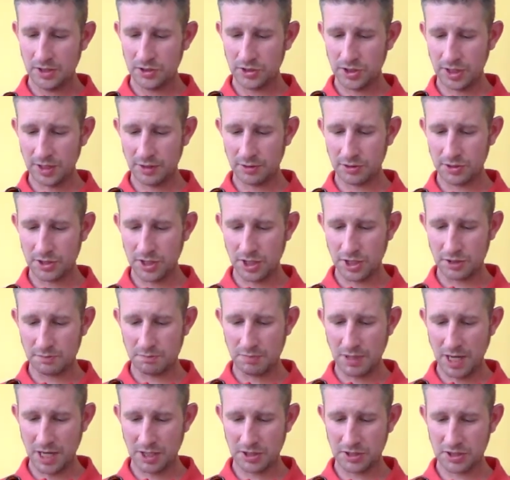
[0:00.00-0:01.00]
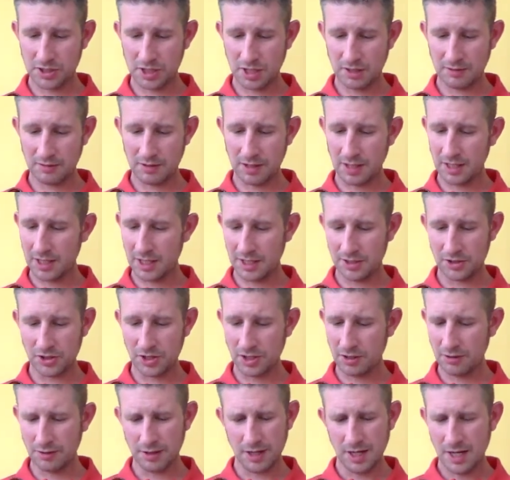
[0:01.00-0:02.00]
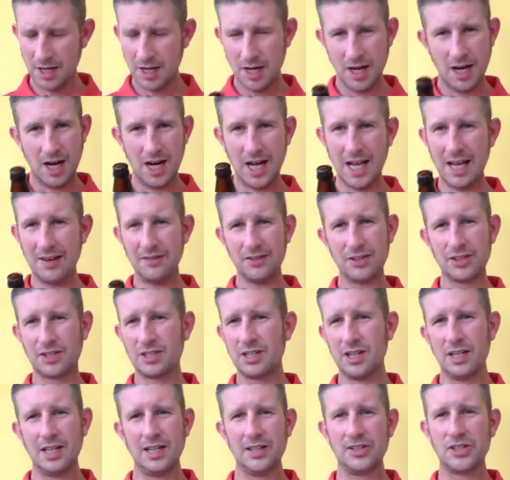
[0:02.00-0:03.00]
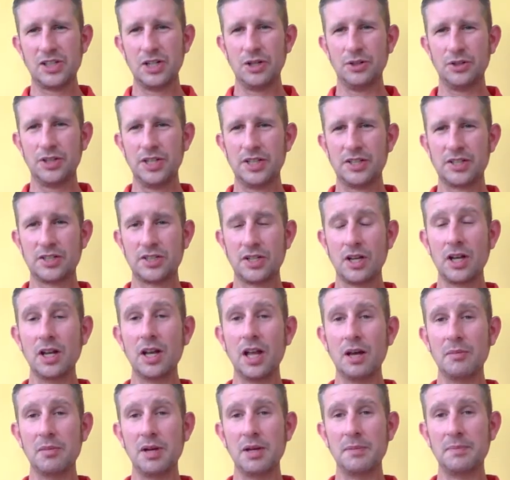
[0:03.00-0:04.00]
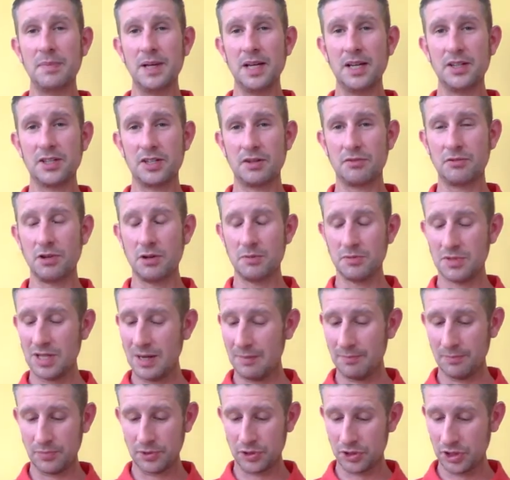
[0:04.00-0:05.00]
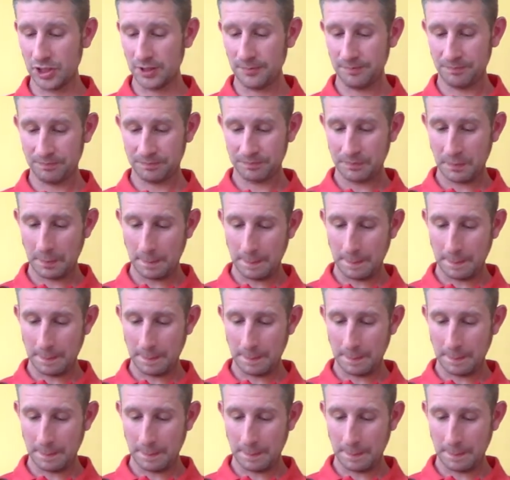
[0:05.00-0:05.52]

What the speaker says: Jouster is best served lightly chilled. I haven't slightly chilled this because I like my beers at room temperature.